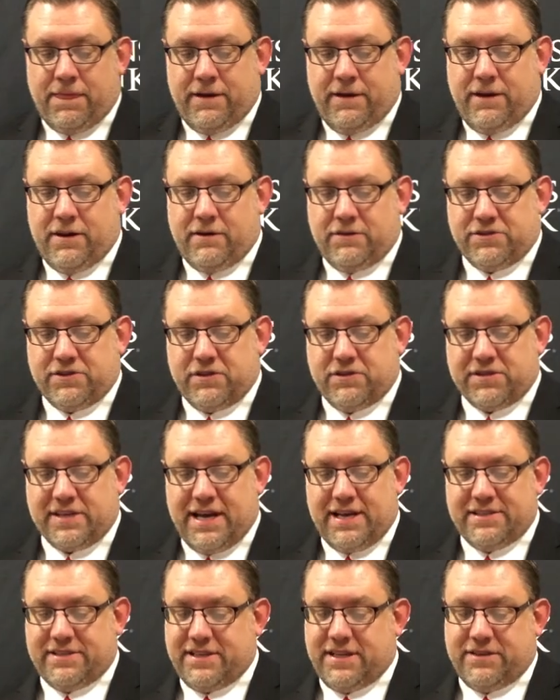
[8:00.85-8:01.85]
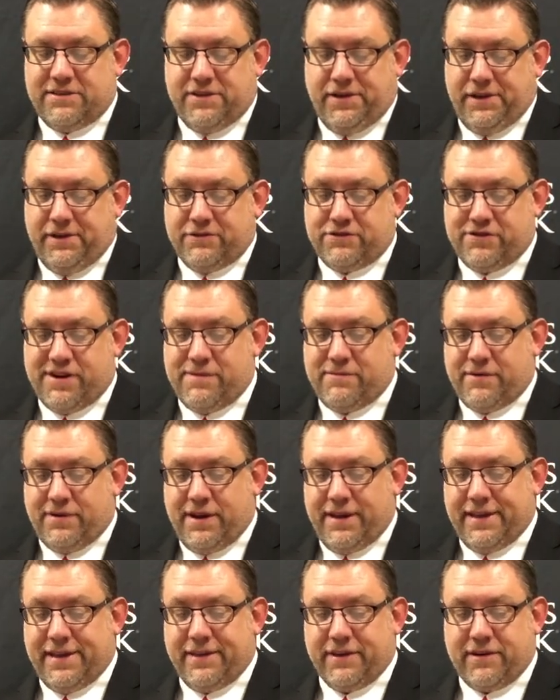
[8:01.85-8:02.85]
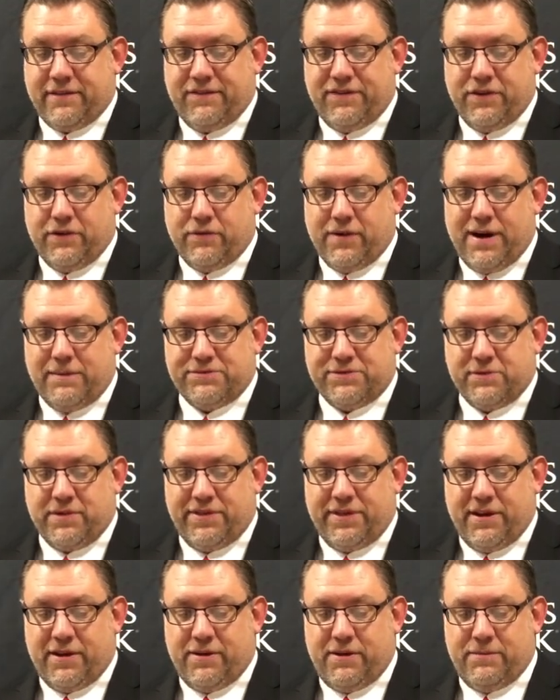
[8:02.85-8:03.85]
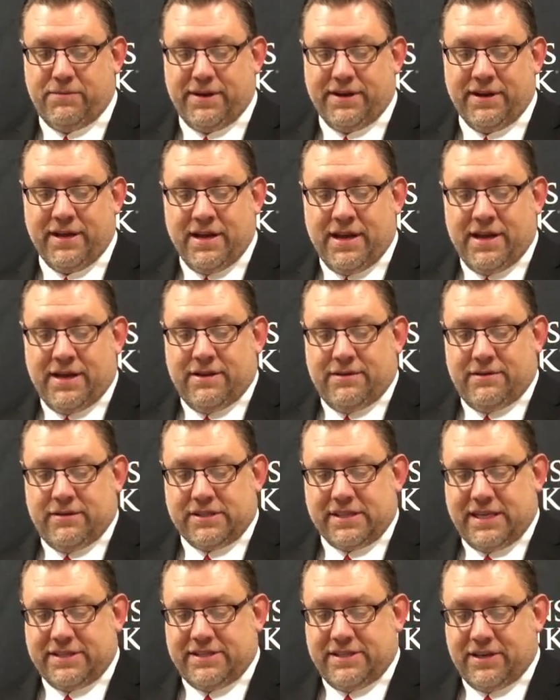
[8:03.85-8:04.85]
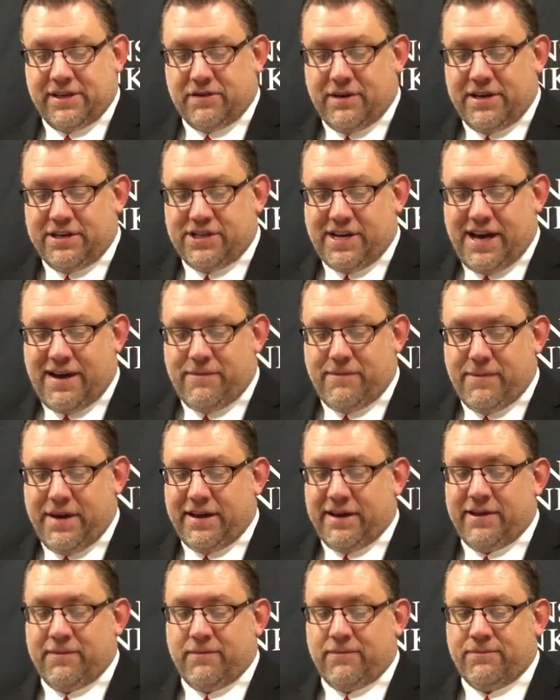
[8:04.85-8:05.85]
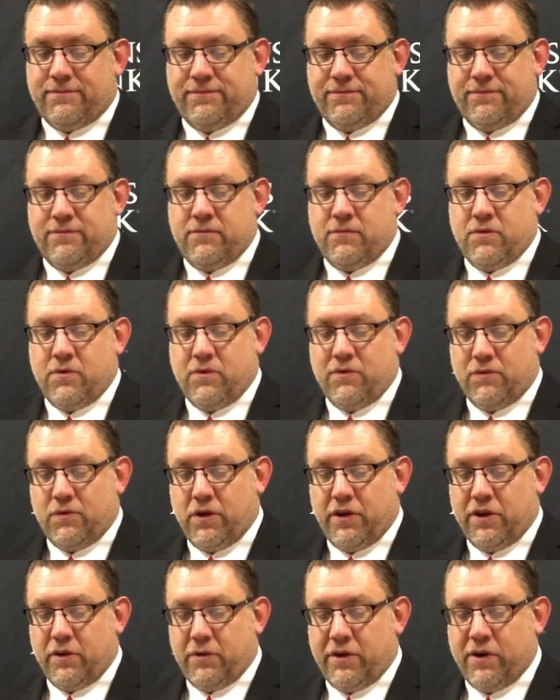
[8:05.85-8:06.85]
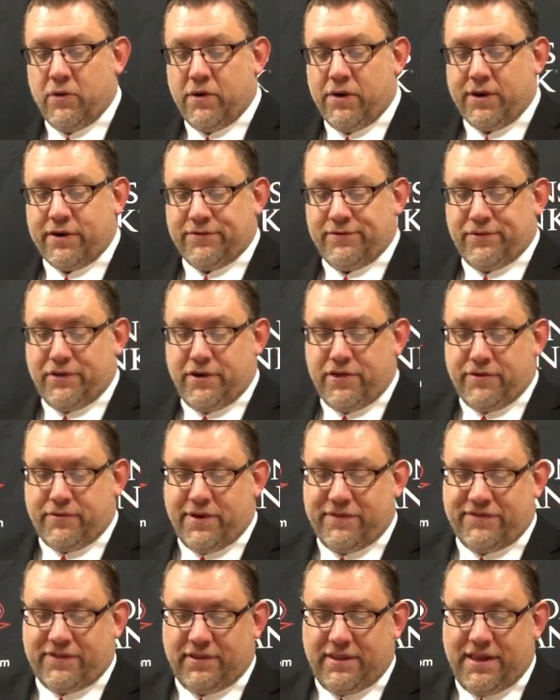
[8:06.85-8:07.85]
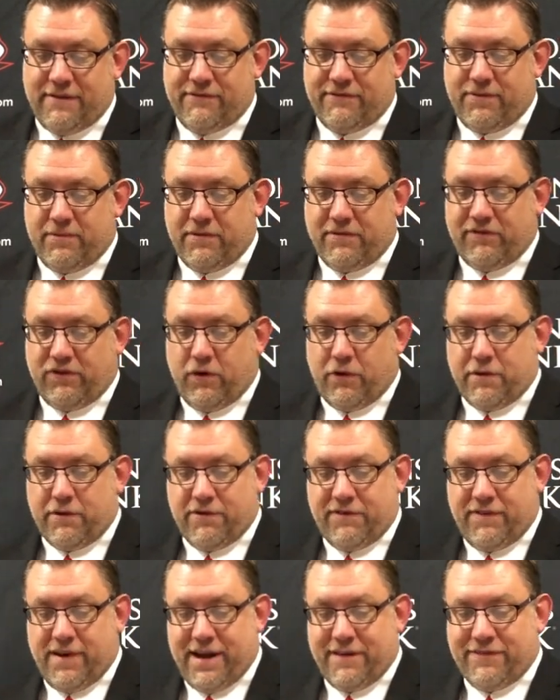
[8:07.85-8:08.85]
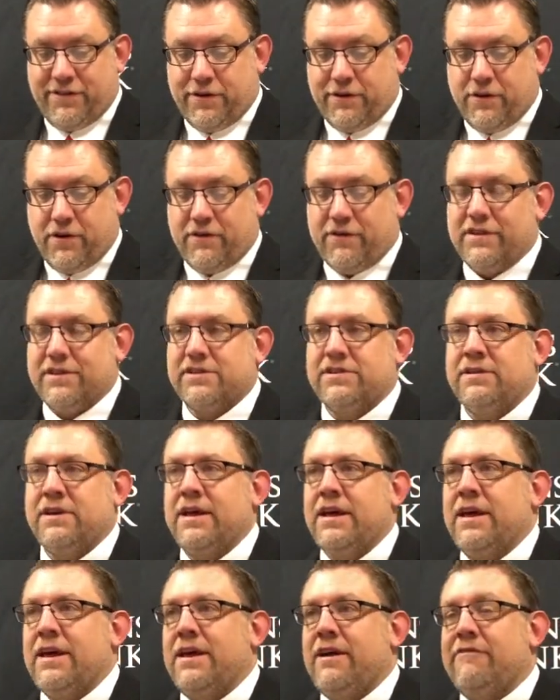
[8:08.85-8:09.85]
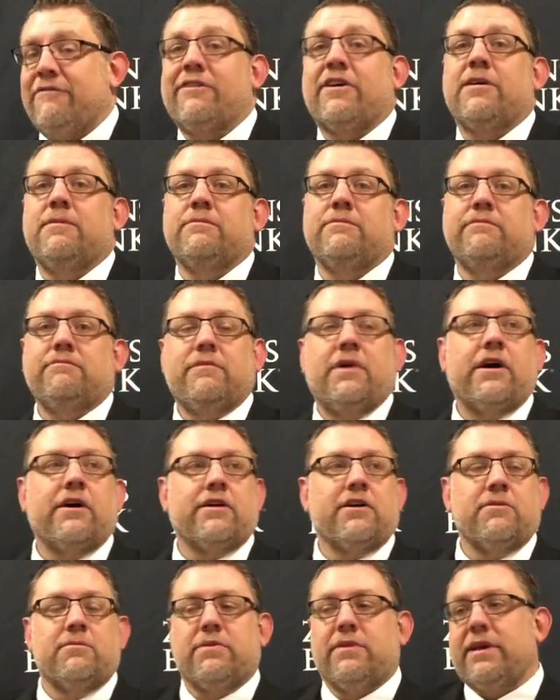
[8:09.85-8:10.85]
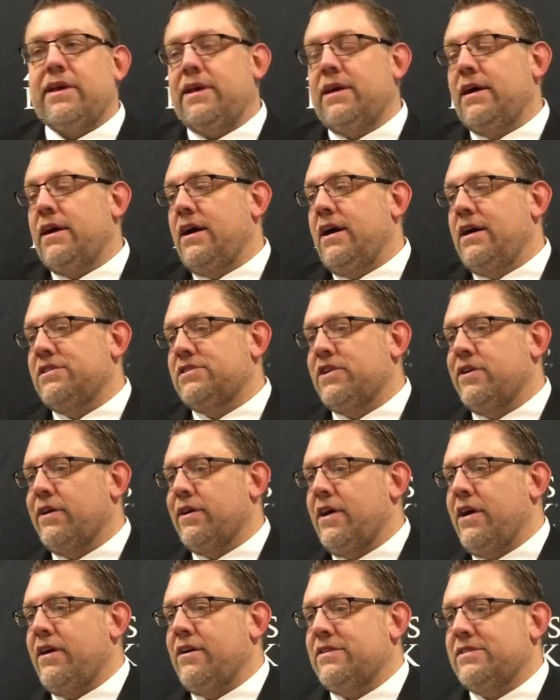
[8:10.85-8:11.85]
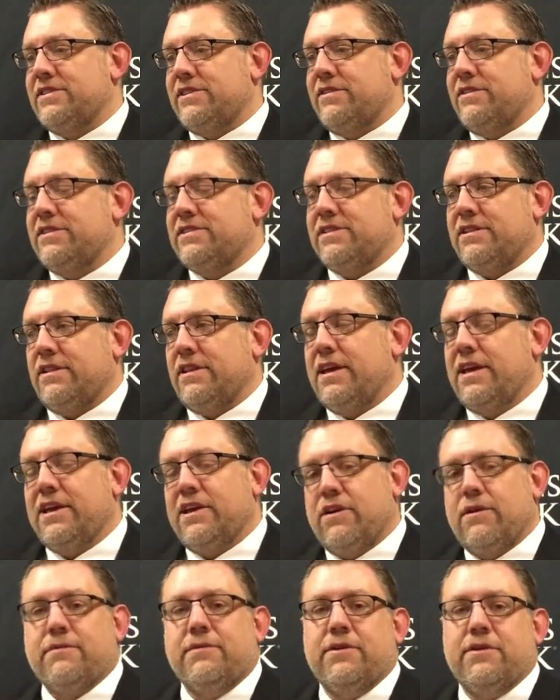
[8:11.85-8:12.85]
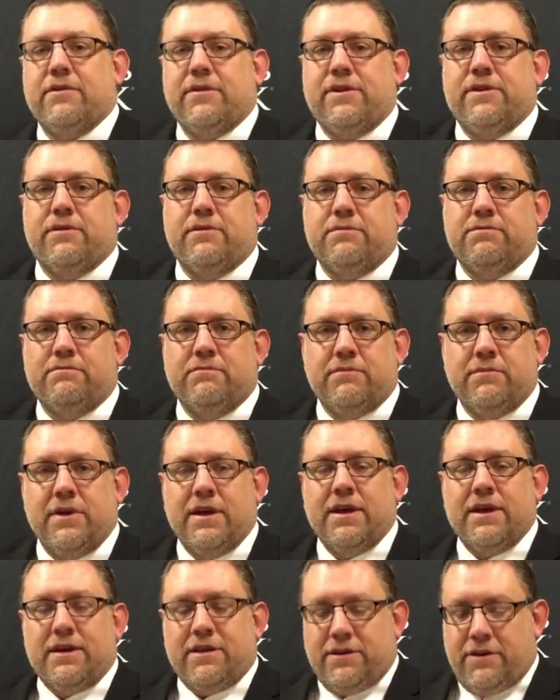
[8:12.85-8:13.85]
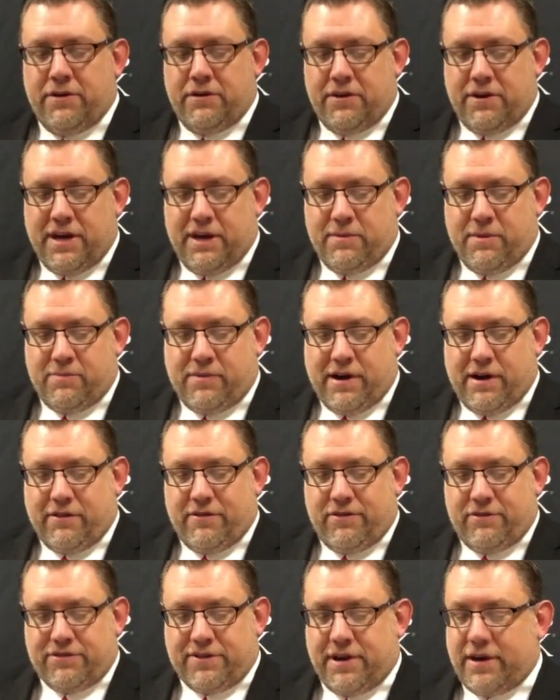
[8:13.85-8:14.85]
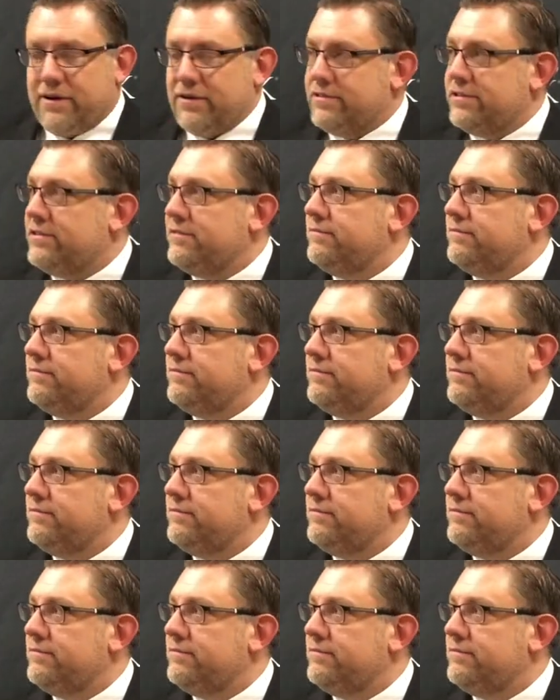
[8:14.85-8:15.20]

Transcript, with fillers: you know, so those guys didn't. You know, Dre Marin took a few reps with them, and those guys did a great job. Made him really really work. Three three for eleven from the floor with five turnovers from arguably uh, as good a guard as there is in the league, you, you, you, you know, you got to be proud of those guards.